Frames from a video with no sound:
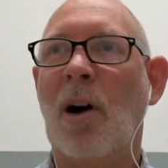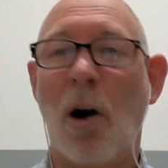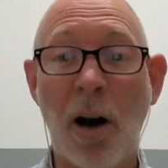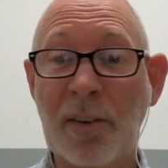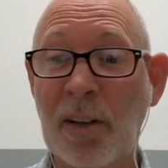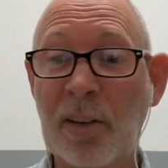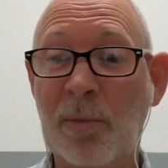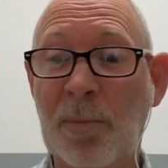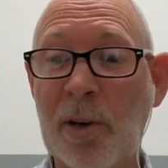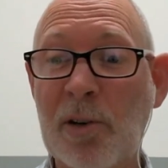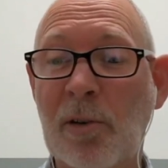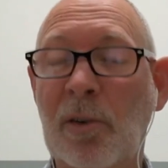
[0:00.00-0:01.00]
IT
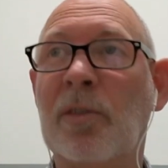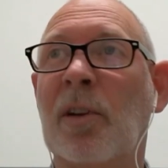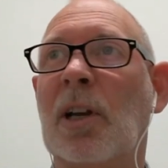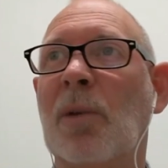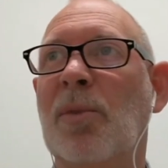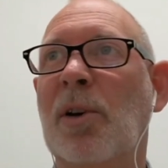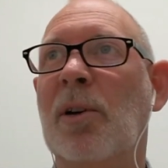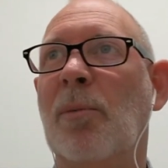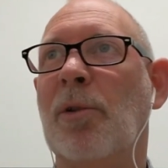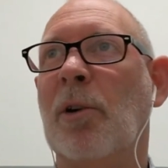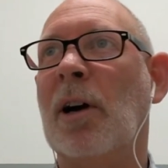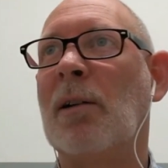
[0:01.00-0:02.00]
specialists and computer
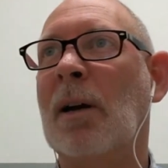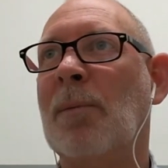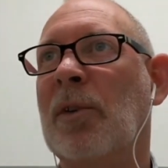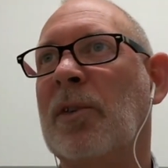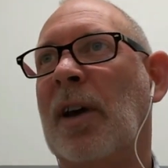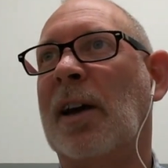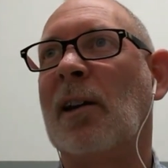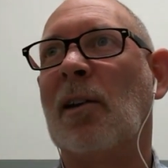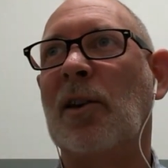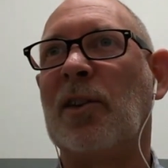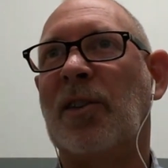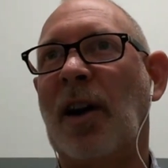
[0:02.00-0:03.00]
programmers to
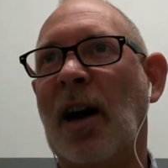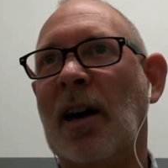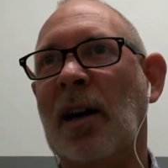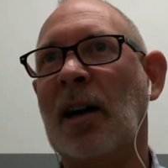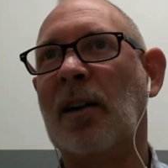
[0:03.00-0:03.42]
analyse data